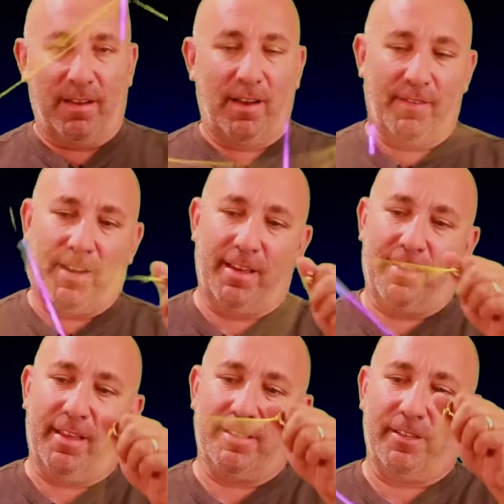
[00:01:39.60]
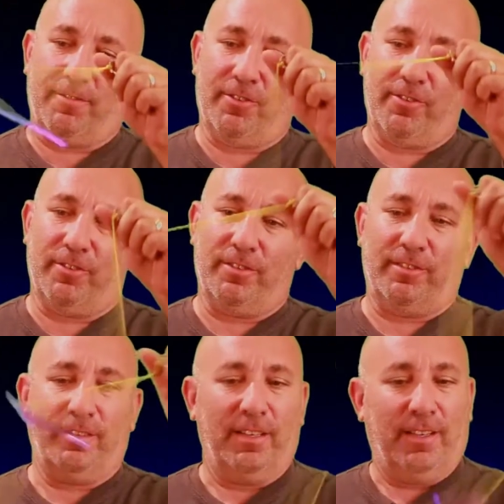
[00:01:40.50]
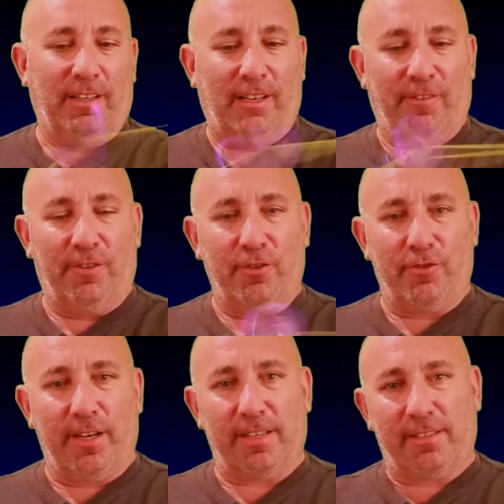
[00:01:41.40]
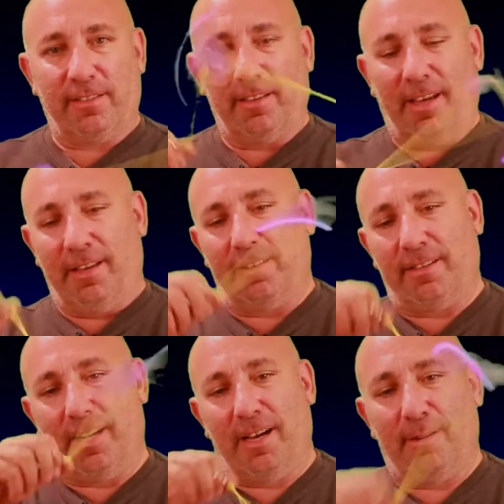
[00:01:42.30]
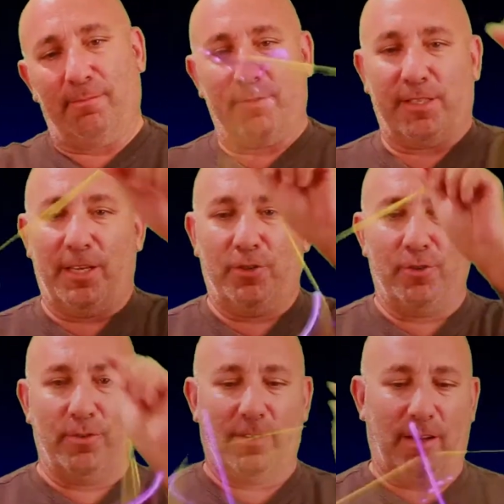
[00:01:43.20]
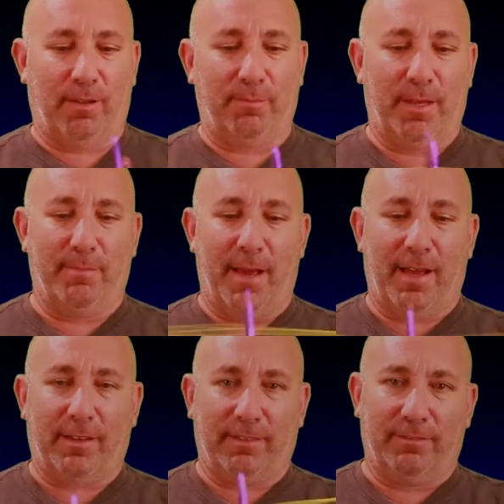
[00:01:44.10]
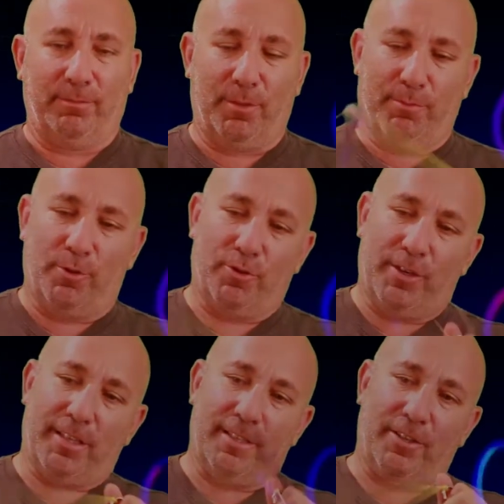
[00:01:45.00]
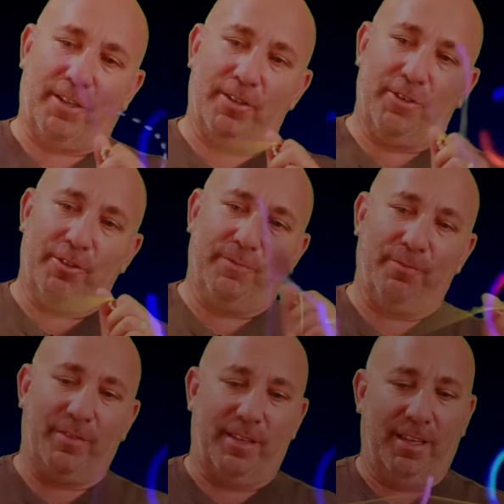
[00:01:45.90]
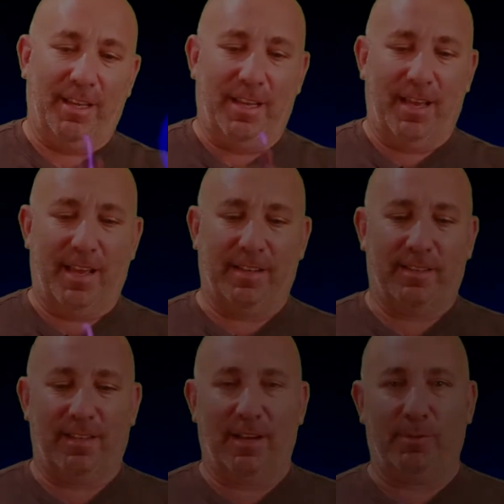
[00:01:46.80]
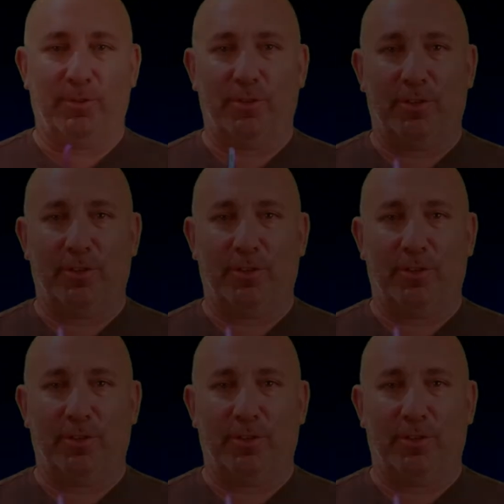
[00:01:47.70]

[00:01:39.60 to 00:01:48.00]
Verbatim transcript: Alrighty, and that's it for a few tricks, and um, stay tuned. I'll be back with more tricks that you can do, and uh, we'll do a